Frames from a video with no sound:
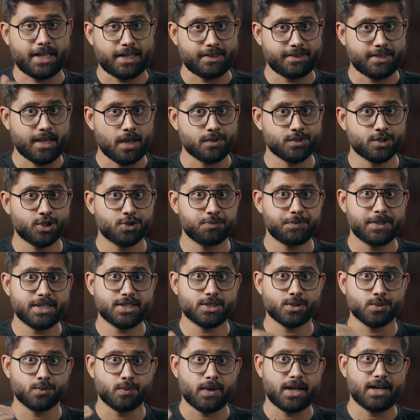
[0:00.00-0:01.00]
10,000
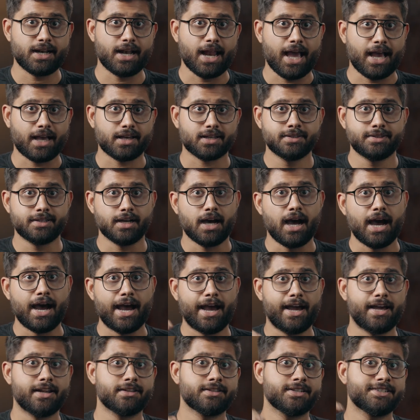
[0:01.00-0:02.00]
rupees to 1 lakh. The
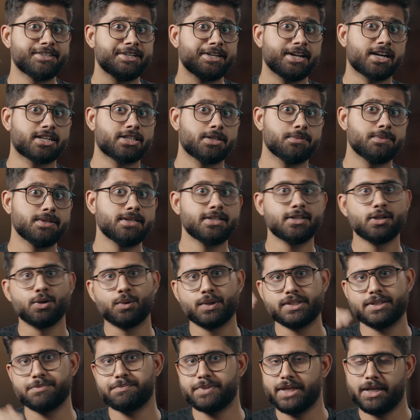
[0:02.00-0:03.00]
higher the deductible, the
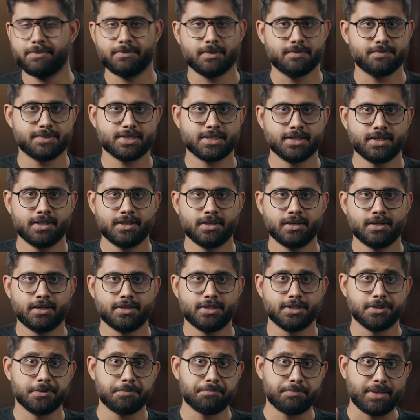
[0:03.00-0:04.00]
lower the premiums.
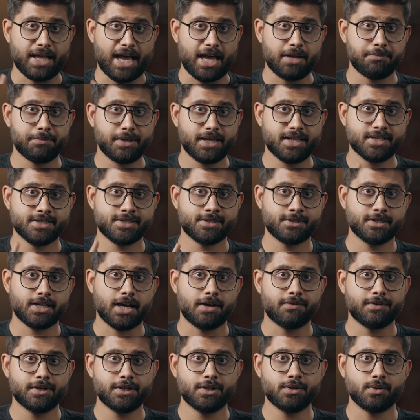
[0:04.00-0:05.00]
The plan begins to
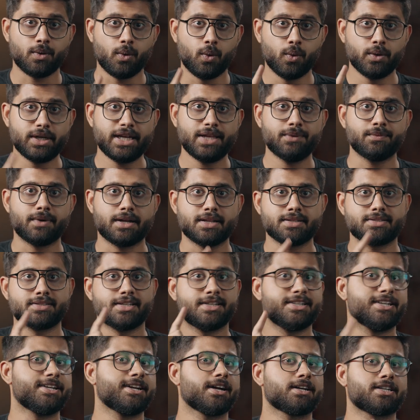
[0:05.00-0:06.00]
cover you only once
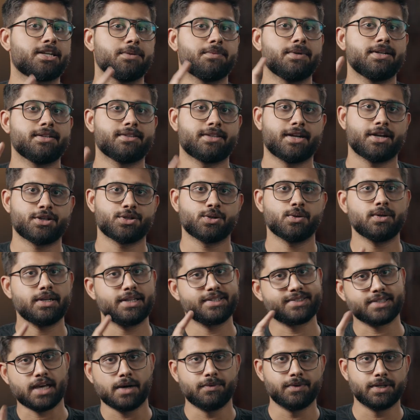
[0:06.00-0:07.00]
the deductible threshold
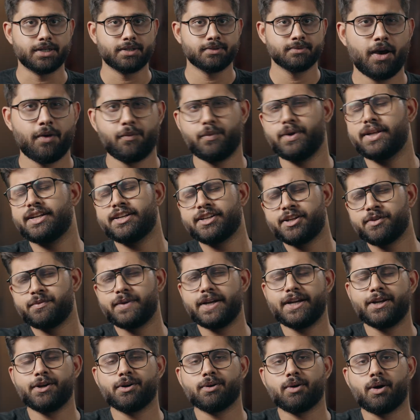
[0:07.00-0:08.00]
is covered. We did a
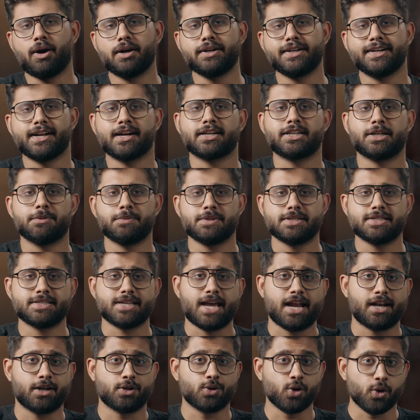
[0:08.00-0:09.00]
video on deductibles
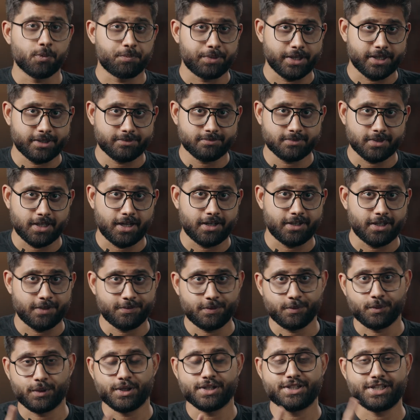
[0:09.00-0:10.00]
and copay, and
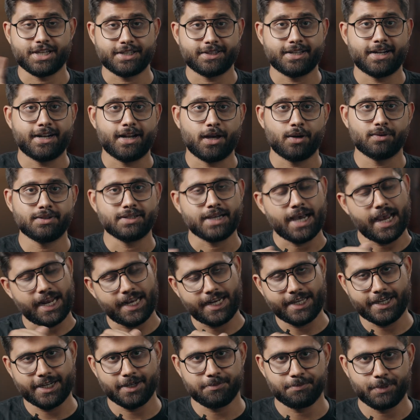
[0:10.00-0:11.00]
if you want to check that out, I'll
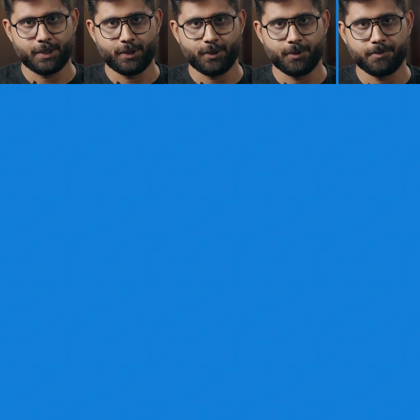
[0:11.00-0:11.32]
link it below.